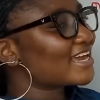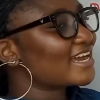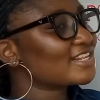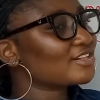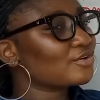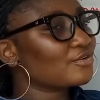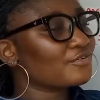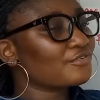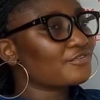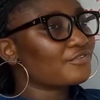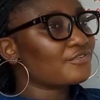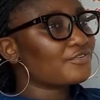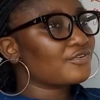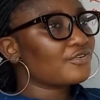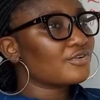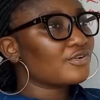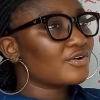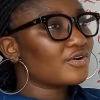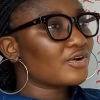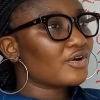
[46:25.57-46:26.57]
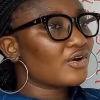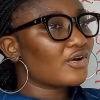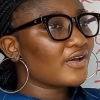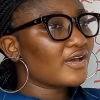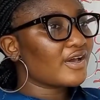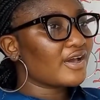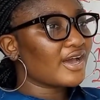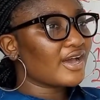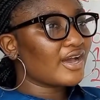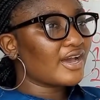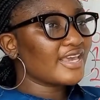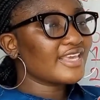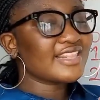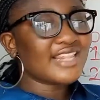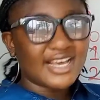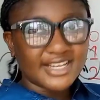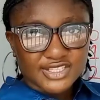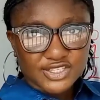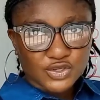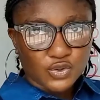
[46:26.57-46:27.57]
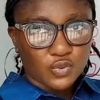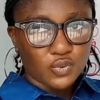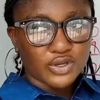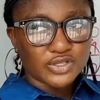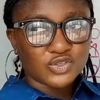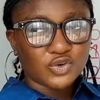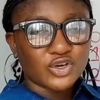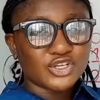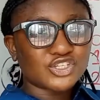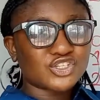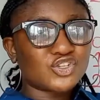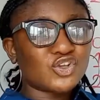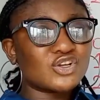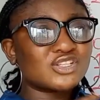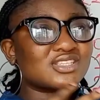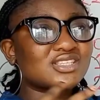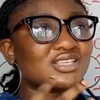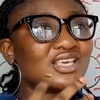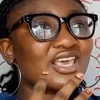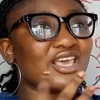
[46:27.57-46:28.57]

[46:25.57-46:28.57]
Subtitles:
kind of inadequate or is not